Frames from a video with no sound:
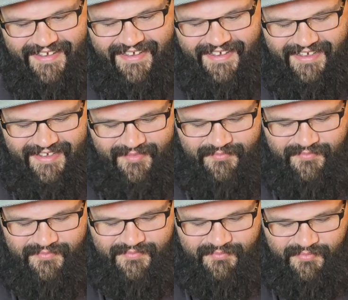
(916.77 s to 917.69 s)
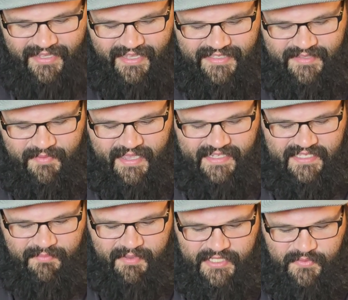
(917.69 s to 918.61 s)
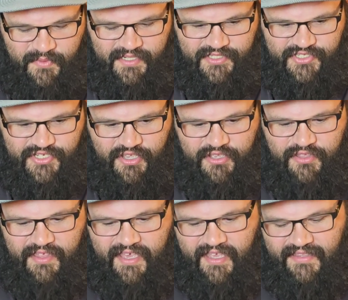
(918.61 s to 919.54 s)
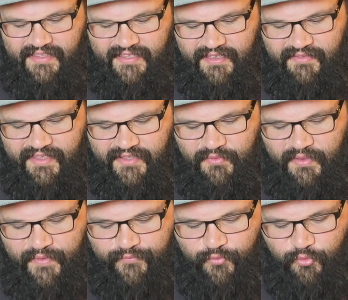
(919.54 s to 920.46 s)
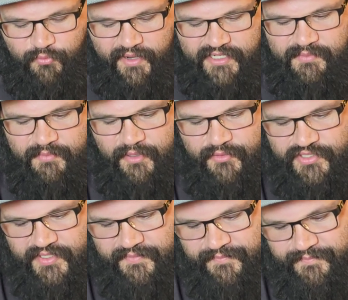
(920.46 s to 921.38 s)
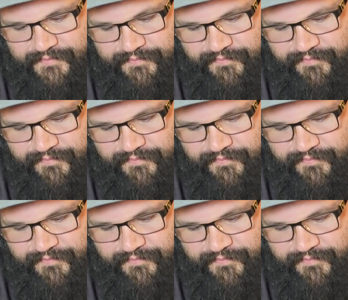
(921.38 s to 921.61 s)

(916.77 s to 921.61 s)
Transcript: But to me, it's the best way to show you that, you know, they do have full range of motion.